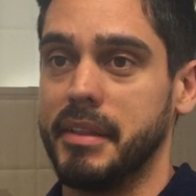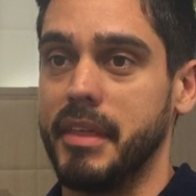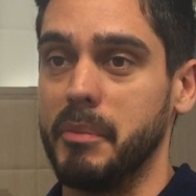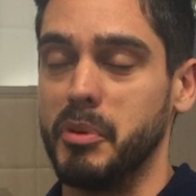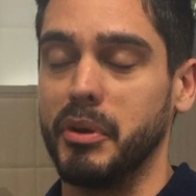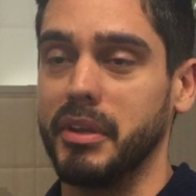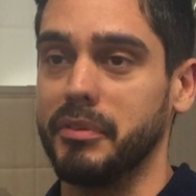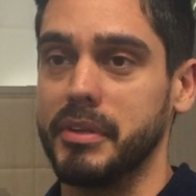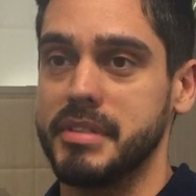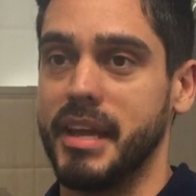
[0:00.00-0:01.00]
that building your
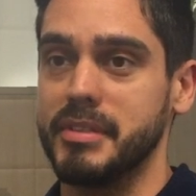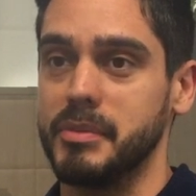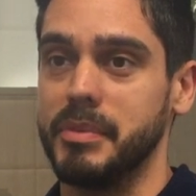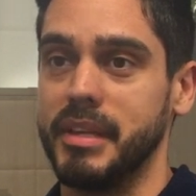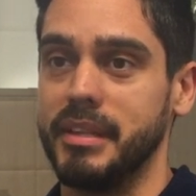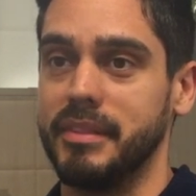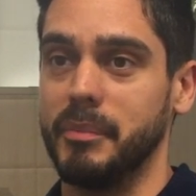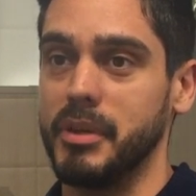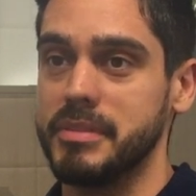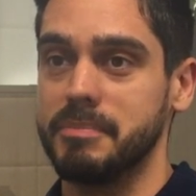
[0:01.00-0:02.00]
first house would be the
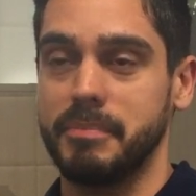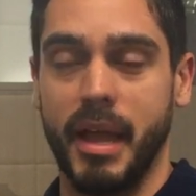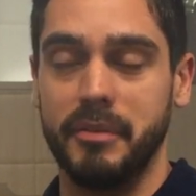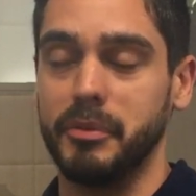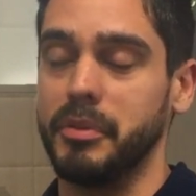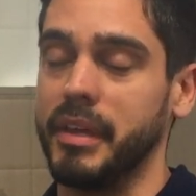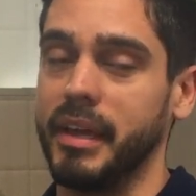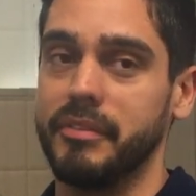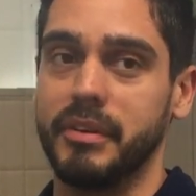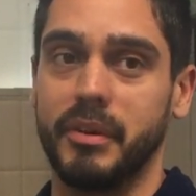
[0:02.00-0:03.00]
most painful thing
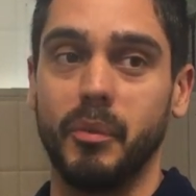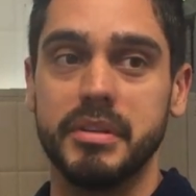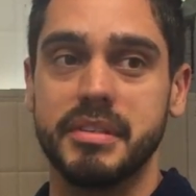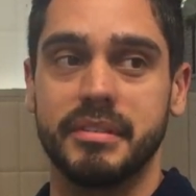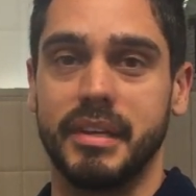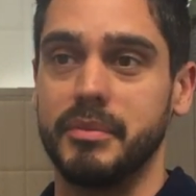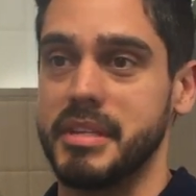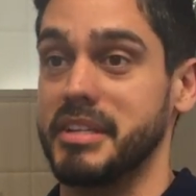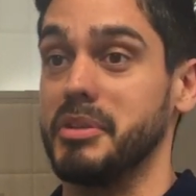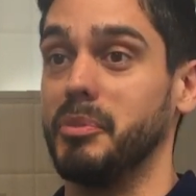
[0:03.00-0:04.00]
ever, and it wasn't. It was
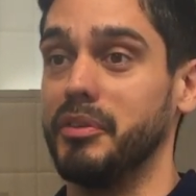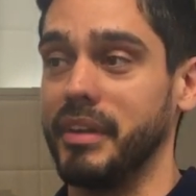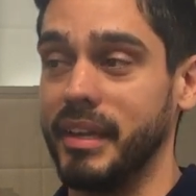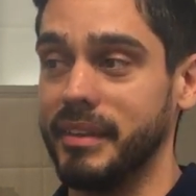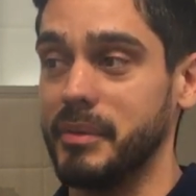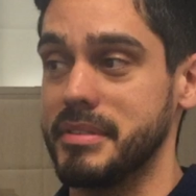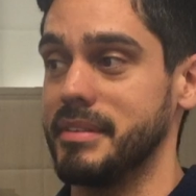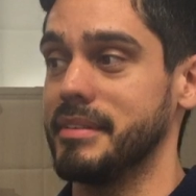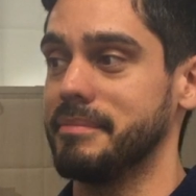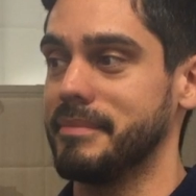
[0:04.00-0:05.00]
actually moving in that was
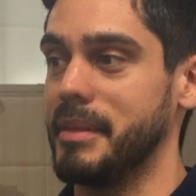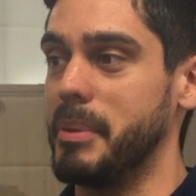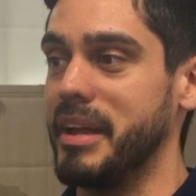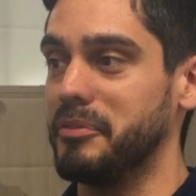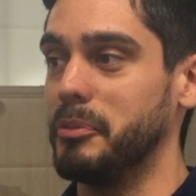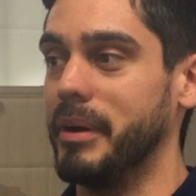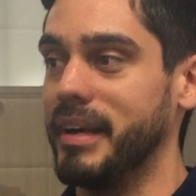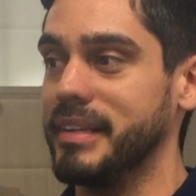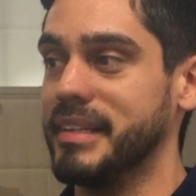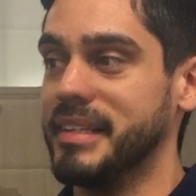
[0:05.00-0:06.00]
the, the painful part.